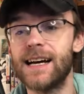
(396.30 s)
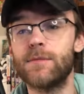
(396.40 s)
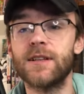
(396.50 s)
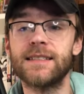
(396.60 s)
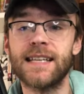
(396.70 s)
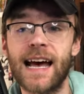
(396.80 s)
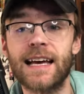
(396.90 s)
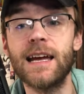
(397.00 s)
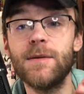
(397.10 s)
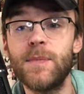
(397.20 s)
double
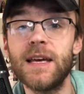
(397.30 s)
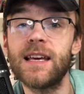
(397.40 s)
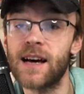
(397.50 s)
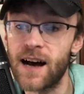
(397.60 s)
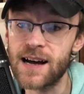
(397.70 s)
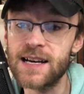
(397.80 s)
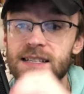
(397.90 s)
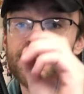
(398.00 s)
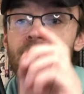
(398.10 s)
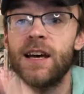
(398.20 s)
attack, and
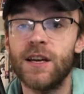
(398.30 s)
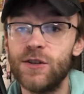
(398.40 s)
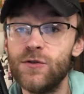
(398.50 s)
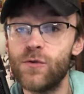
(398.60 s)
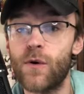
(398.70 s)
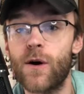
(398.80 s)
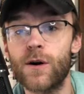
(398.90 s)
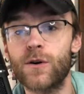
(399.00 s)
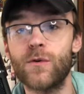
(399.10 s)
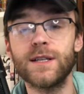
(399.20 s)
because you
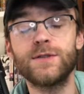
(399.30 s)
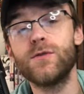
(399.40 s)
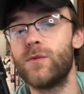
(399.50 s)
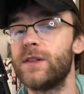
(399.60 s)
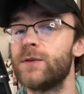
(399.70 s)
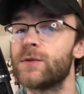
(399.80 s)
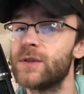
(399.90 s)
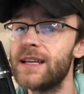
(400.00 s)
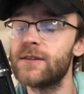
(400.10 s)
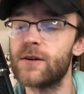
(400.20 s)
are going to, with your
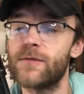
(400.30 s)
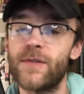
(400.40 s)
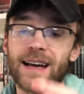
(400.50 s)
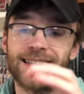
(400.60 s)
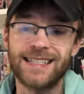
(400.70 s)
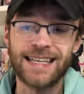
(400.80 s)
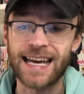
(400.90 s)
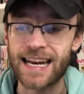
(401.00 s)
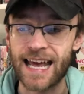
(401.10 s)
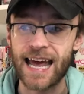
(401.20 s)
leader effect,
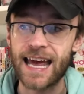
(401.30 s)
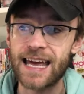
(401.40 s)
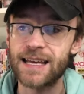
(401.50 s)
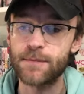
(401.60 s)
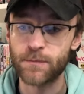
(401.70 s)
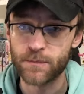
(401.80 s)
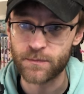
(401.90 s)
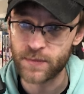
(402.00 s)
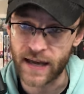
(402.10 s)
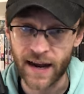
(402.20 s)
get a
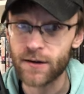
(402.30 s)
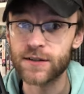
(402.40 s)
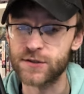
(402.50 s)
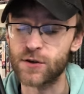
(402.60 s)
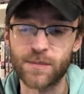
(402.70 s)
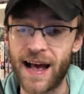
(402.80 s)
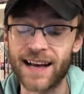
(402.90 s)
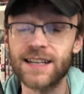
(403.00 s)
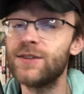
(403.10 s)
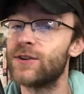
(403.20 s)
character
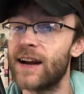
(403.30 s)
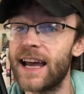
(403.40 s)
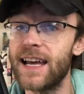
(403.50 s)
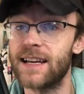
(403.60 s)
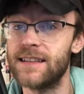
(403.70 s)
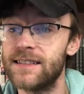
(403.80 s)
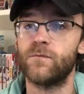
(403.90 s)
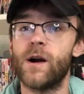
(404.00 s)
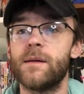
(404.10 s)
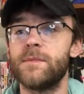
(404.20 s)
back in your hand,
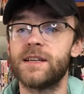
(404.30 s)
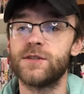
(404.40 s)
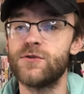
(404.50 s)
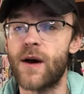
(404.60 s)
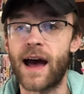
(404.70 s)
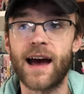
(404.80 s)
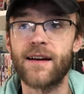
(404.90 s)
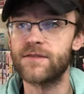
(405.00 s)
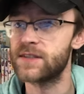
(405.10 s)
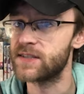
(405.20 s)
right? Because you
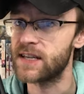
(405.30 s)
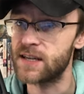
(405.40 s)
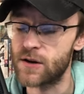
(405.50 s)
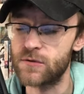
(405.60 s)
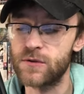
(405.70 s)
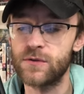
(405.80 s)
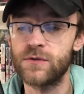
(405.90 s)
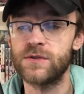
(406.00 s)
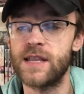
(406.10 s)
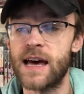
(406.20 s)
have the
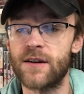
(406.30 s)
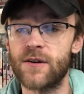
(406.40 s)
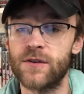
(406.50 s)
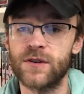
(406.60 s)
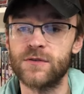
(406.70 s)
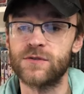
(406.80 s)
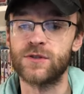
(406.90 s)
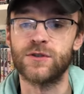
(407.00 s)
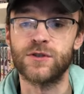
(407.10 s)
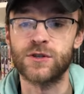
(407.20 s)
Sengokus that are those
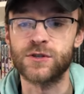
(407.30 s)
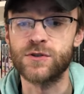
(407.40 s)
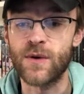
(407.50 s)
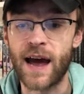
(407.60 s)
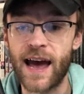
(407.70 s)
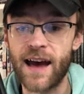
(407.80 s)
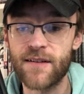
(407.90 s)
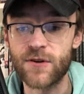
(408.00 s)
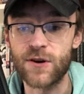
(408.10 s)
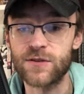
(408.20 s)
searchers. You
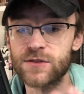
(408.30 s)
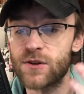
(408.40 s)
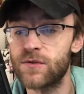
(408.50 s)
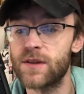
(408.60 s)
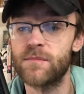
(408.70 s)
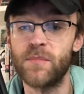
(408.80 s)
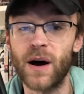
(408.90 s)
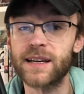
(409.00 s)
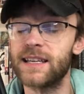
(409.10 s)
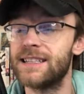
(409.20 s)
have also the
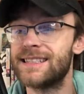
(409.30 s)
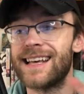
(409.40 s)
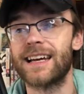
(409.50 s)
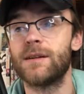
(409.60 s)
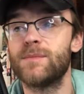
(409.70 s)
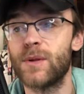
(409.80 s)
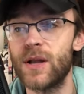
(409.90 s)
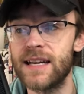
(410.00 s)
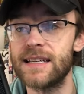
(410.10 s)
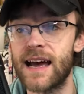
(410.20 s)
Buckins that can
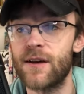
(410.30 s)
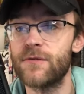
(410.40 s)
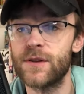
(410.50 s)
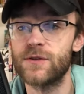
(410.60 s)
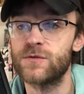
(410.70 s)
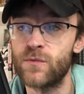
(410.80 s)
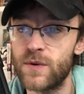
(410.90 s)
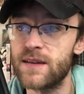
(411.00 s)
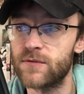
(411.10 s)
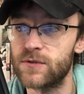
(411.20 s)
play down those
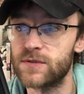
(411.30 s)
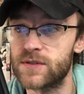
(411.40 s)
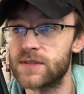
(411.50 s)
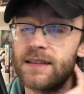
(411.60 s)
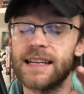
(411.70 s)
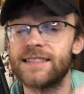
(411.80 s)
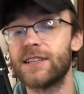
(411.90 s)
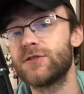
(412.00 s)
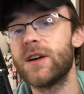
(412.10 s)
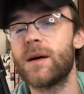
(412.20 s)
Weevils. That's
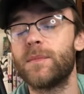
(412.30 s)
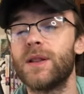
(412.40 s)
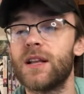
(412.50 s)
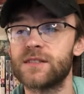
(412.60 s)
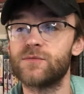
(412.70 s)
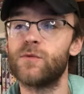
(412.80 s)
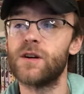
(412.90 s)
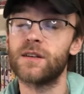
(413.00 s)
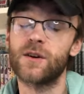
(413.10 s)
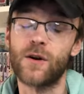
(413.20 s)
actually a plus
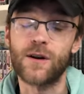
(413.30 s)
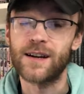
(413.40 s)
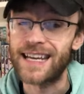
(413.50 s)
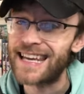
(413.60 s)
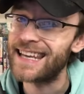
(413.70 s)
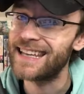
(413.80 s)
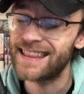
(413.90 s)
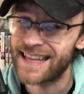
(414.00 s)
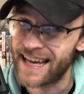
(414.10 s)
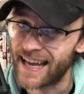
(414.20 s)
one card
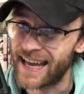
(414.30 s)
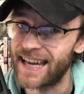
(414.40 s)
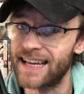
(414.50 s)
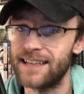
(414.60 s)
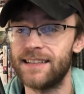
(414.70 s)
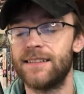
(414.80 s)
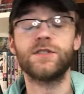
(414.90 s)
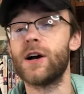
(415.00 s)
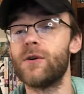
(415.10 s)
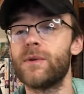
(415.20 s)
in the hand.
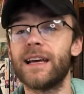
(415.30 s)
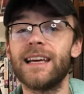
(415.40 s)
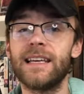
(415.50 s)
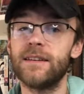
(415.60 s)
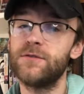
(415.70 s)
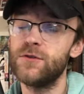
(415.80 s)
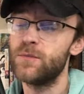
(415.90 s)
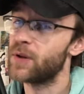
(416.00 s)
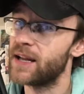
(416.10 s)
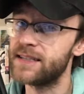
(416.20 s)
So it gives you
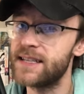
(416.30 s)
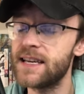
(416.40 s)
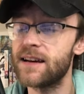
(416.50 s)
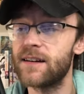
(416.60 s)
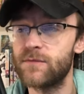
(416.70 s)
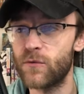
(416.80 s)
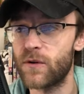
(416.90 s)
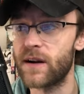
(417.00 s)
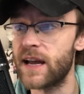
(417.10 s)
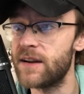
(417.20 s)
plenty of
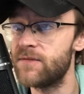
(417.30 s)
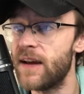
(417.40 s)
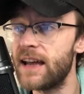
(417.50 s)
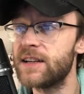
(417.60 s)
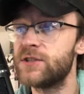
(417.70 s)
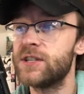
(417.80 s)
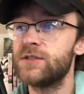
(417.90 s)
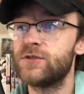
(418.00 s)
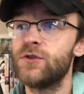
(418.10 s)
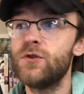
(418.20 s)
more
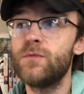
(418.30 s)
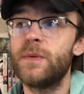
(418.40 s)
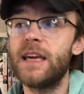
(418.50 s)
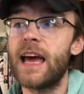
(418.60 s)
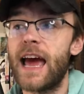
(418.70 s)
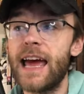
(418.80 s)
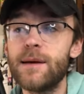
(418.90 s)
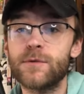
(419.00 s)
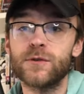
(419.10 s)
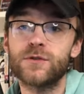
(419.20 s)
advantages to be
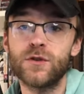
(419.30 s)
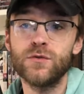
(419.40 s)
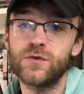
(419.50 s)
able to